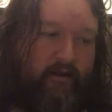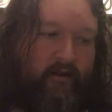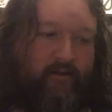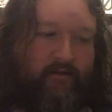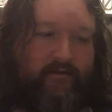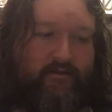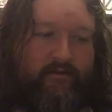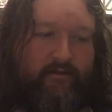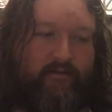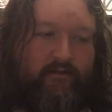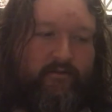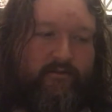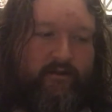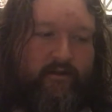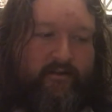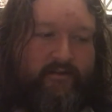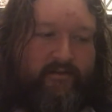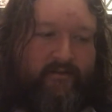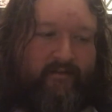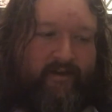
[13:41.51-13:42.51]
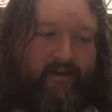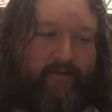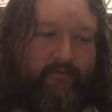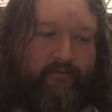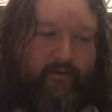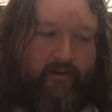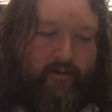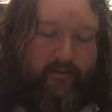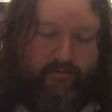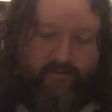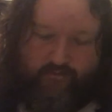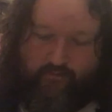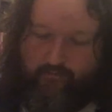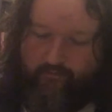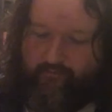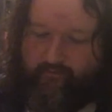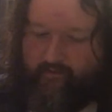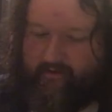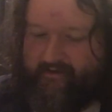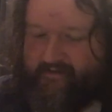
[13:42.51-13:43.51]
So there's lots of adverbs,
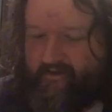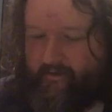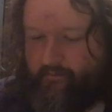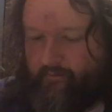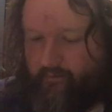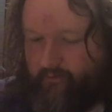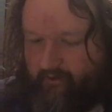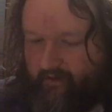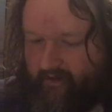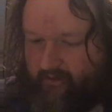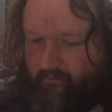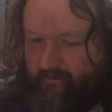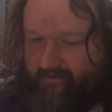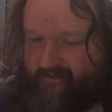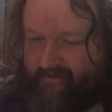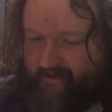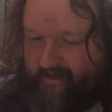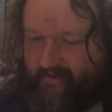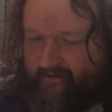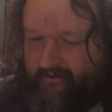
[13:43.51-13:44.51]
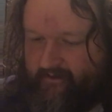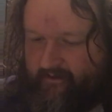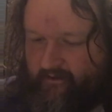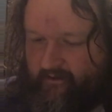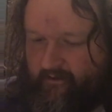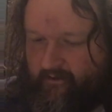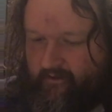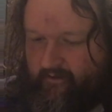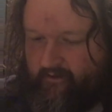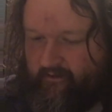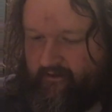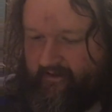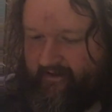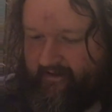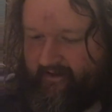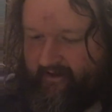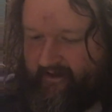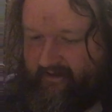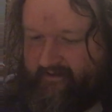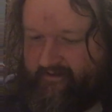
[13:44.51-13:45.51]
for example, like we said, or
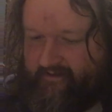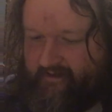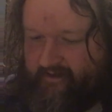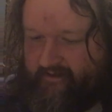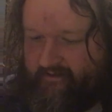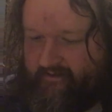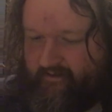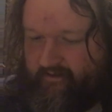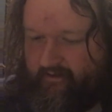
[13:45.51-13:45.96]
like I said,